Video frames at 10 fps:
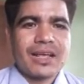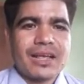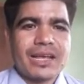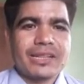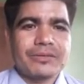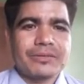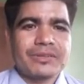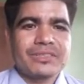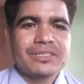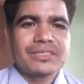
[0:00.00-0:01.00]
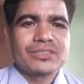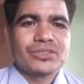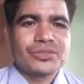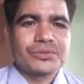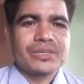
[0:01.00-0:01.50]
alone
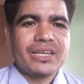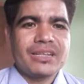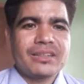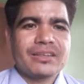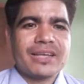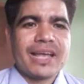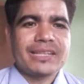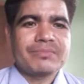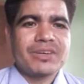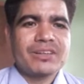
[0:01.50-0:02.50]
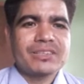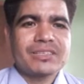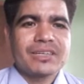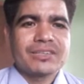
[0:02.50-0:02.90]
to kill the animals